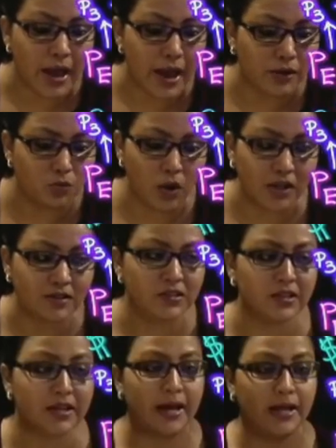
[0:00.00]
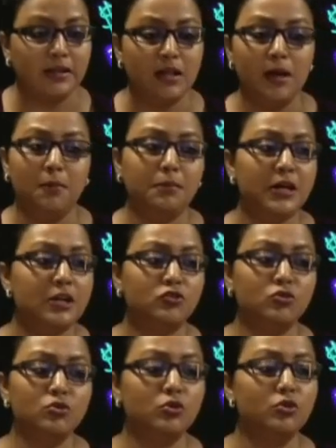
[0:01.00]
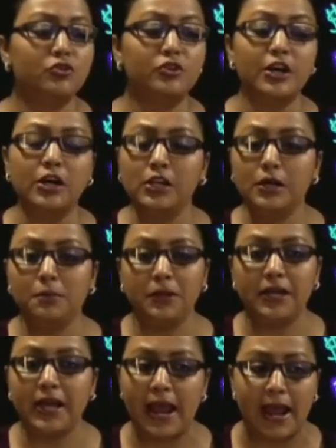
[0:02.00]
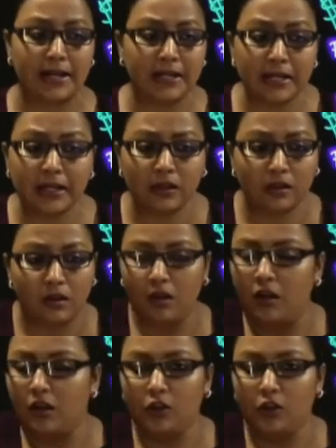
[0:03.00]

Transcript: and once again P2 could really be any,